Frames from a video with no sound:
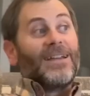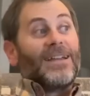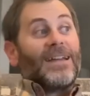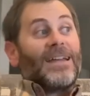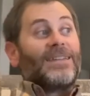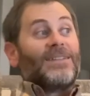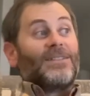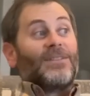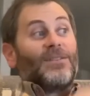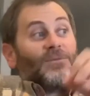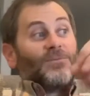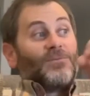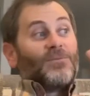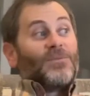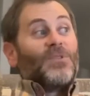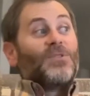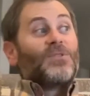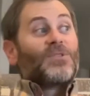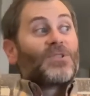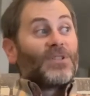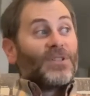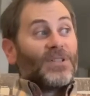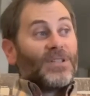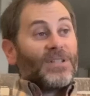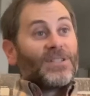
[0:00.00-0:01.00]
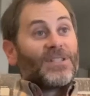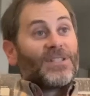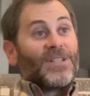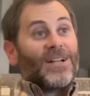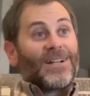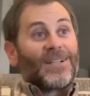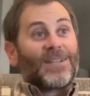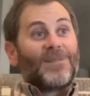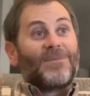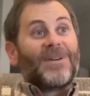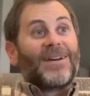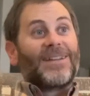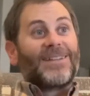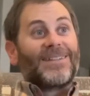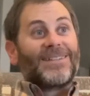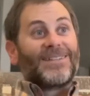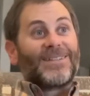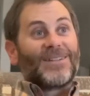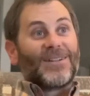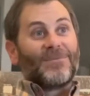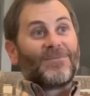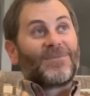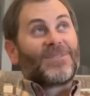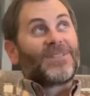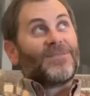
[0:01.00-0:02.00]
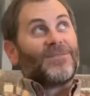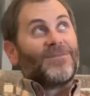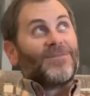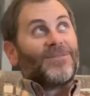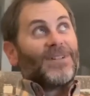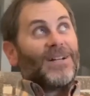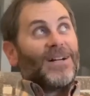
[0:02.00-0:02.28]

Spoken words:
it usually is talked about in terms of